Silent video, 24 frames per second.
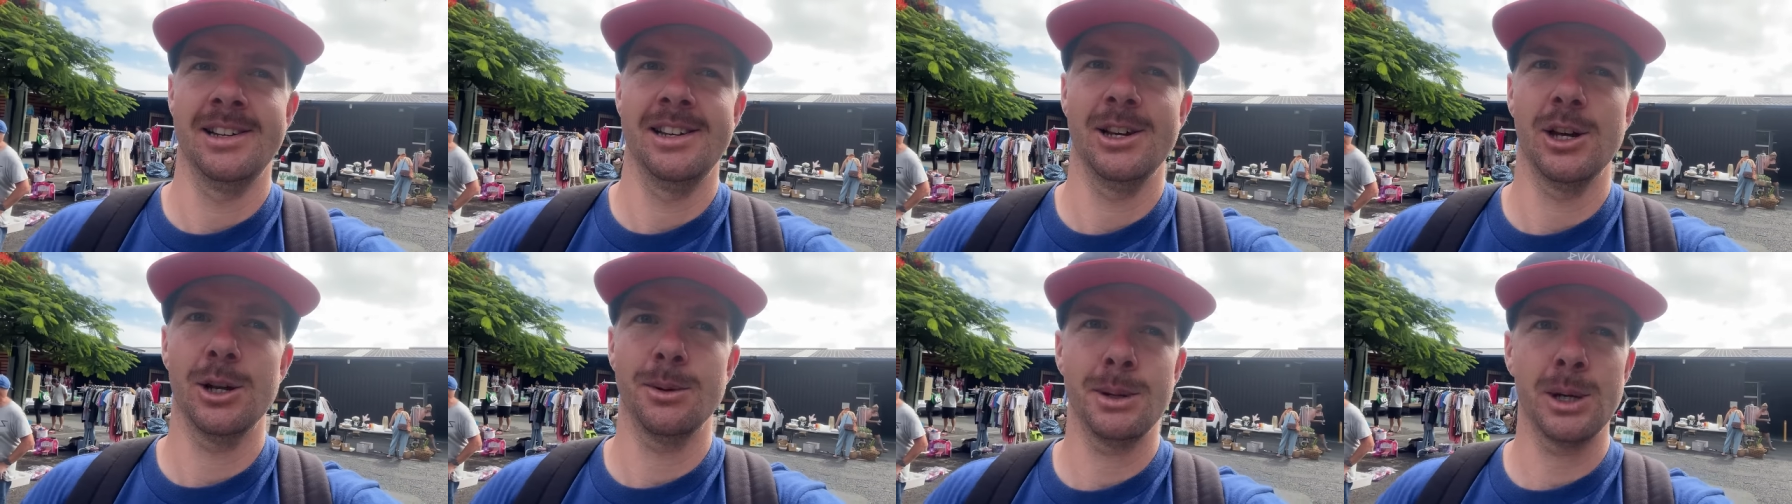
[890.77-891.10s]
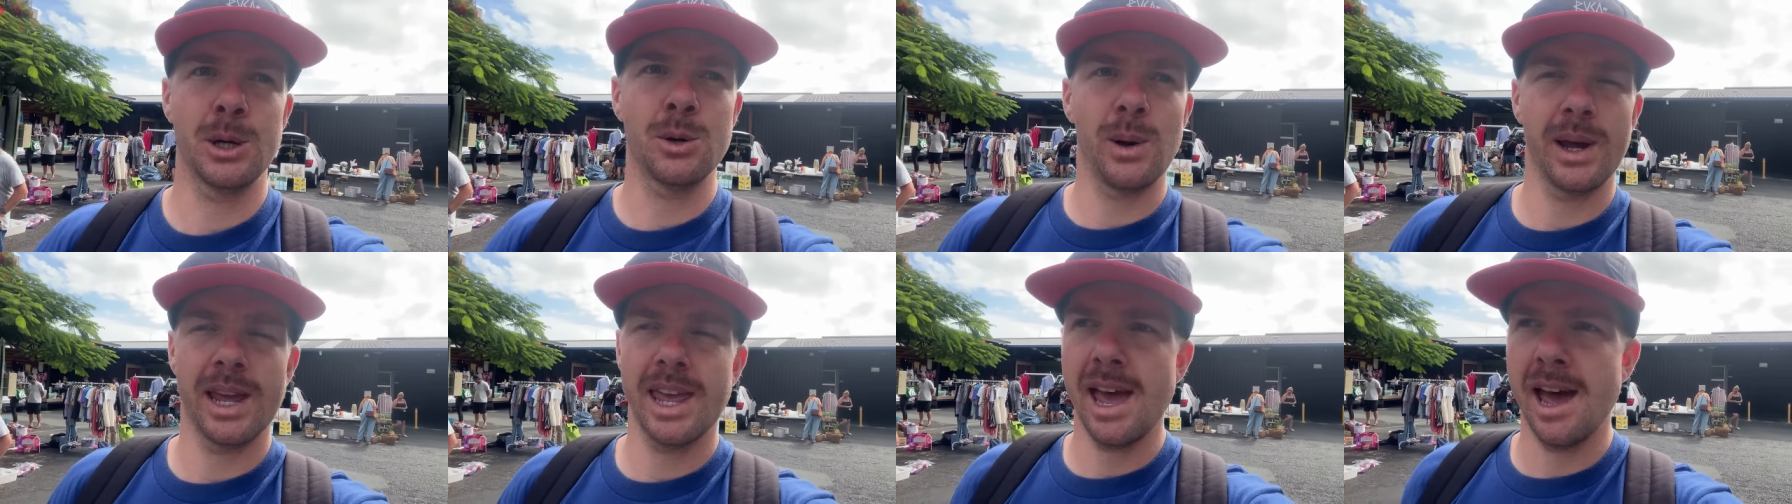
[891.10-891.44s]
You gotta be
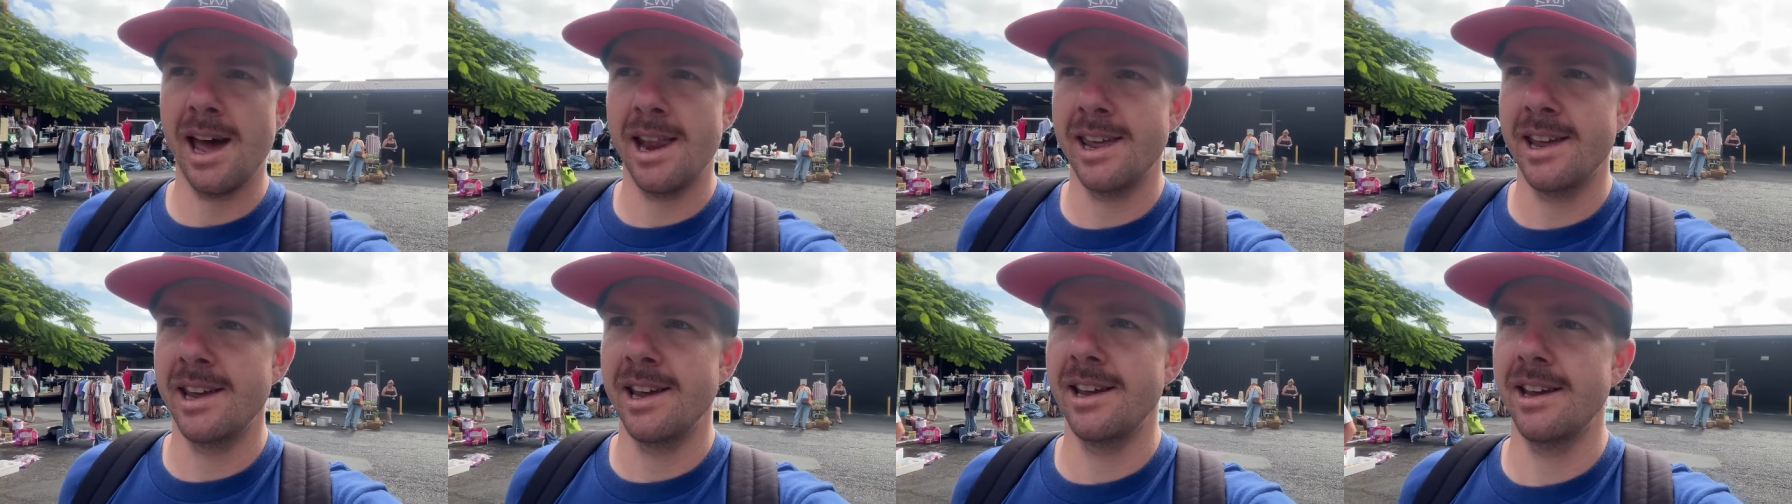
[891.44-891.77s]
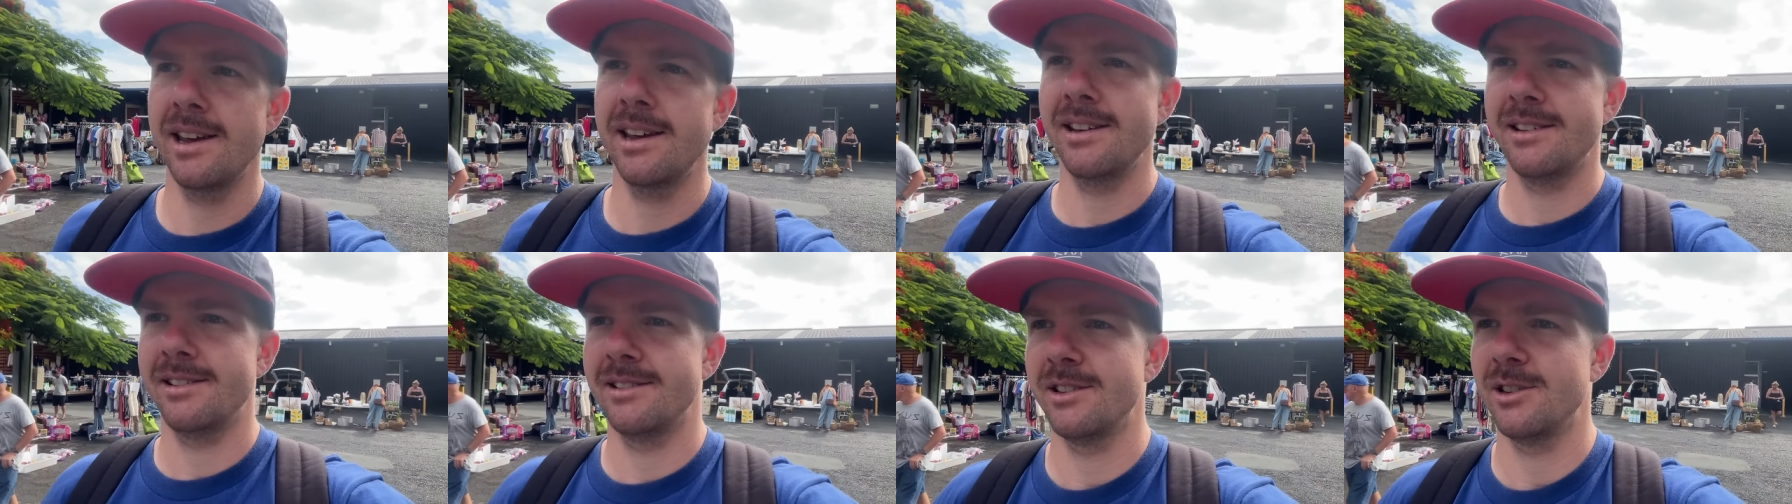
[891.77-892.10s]
quick out here,
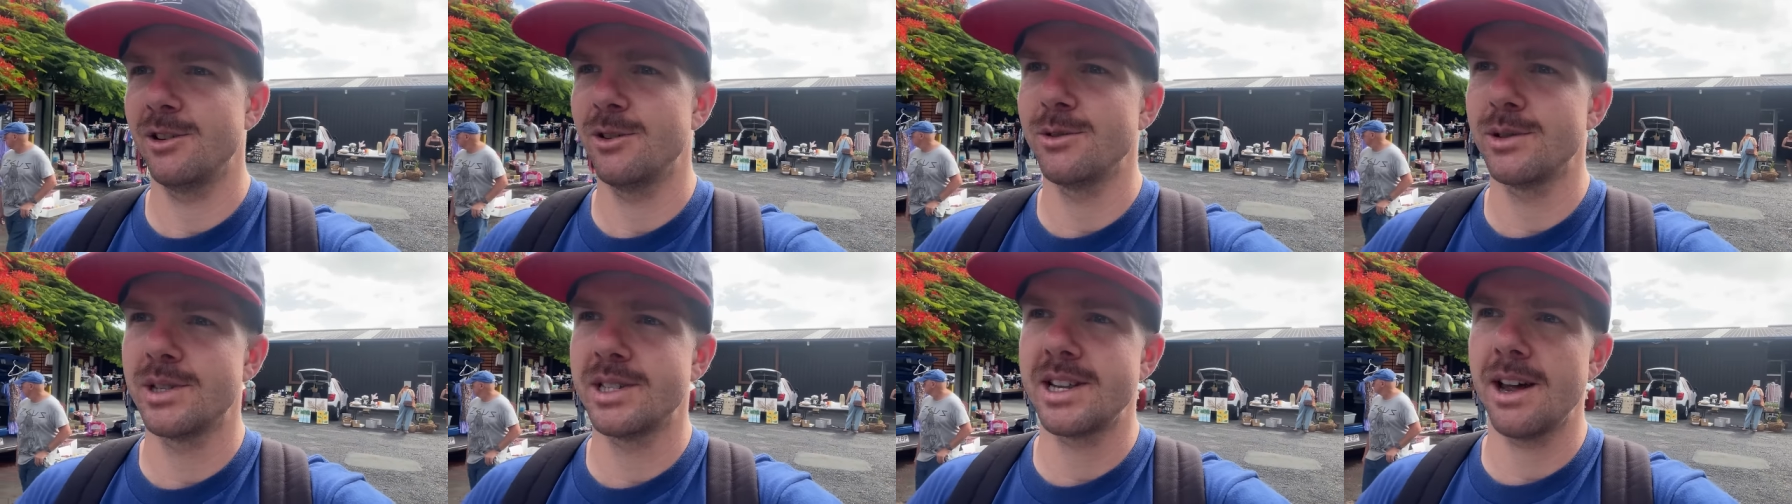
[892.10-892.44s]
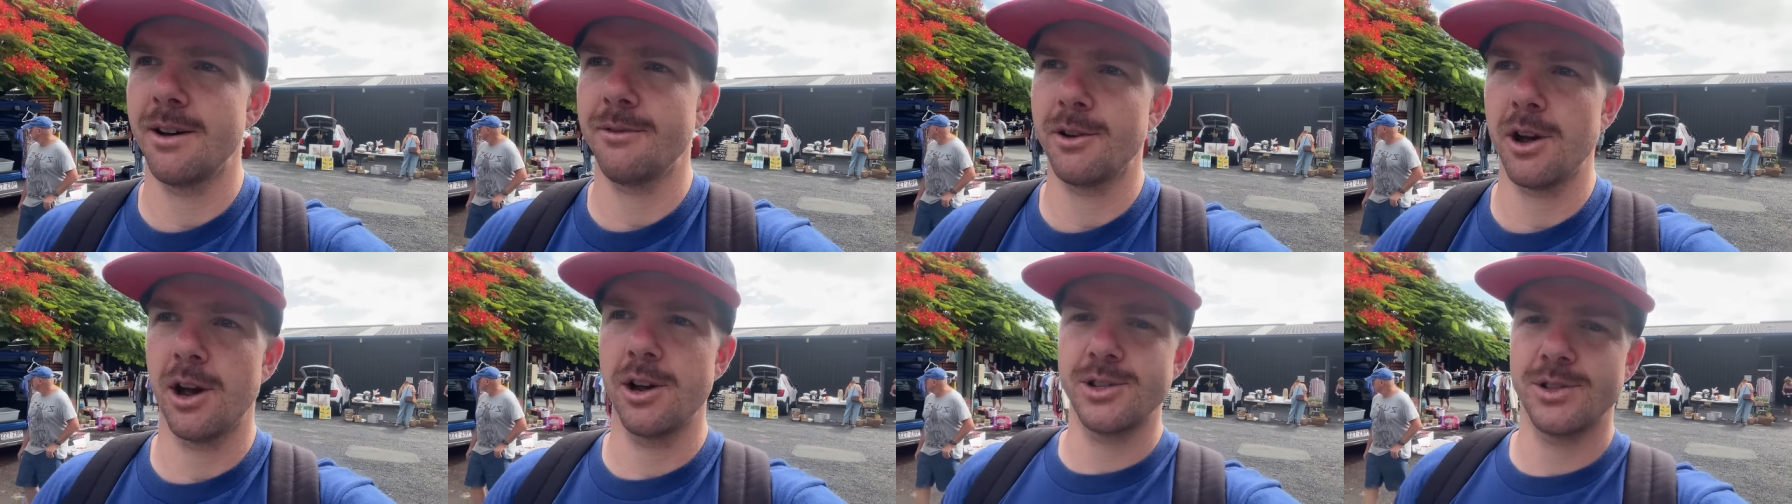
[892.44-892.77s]
and good
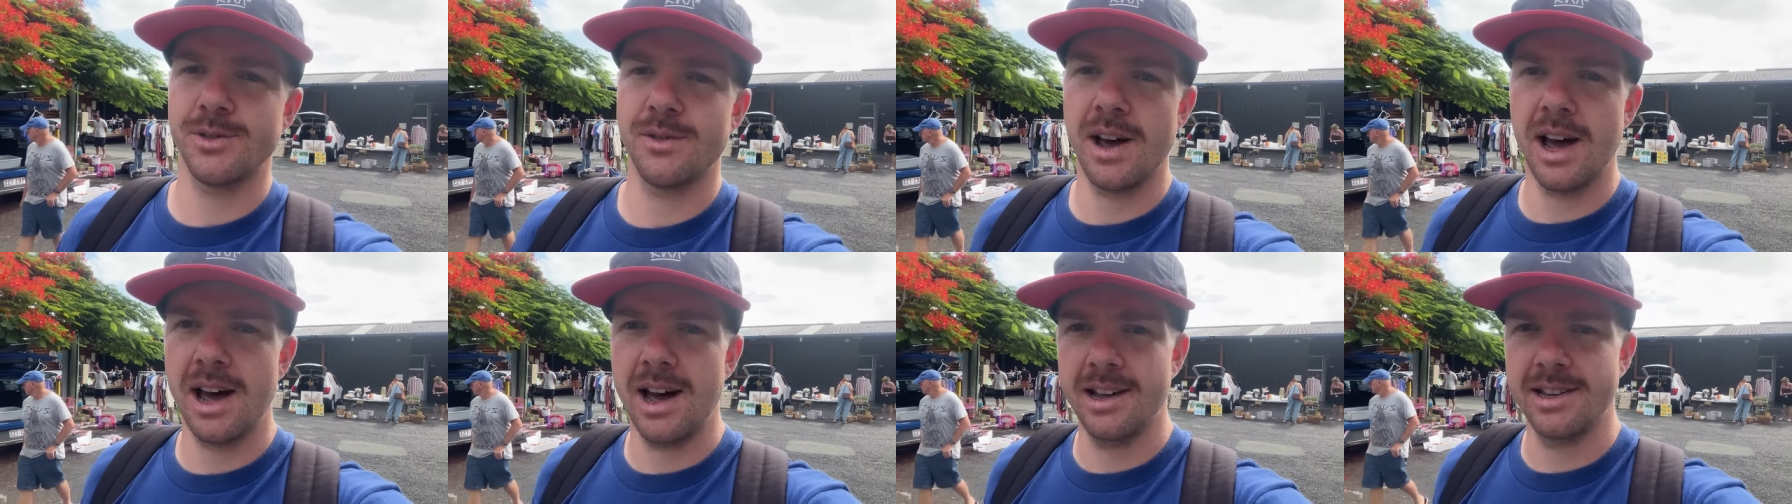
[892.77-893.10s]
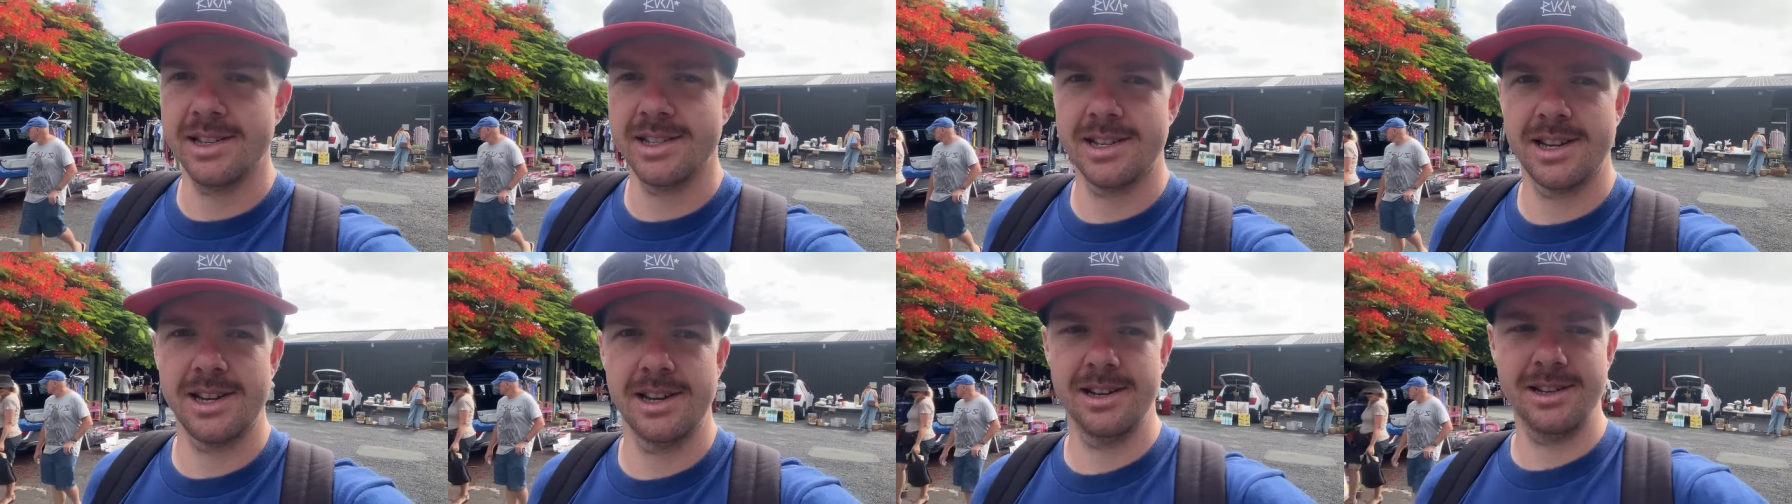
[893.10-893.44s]
stuff goes
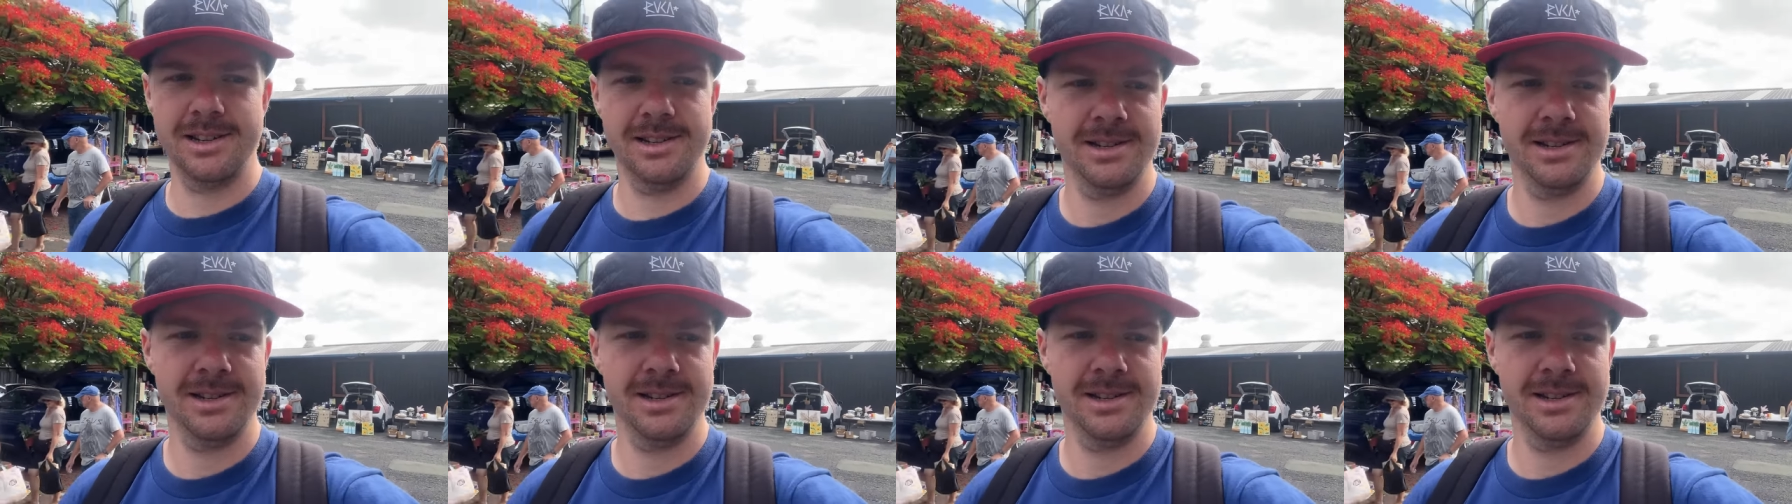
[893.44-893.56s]
fast.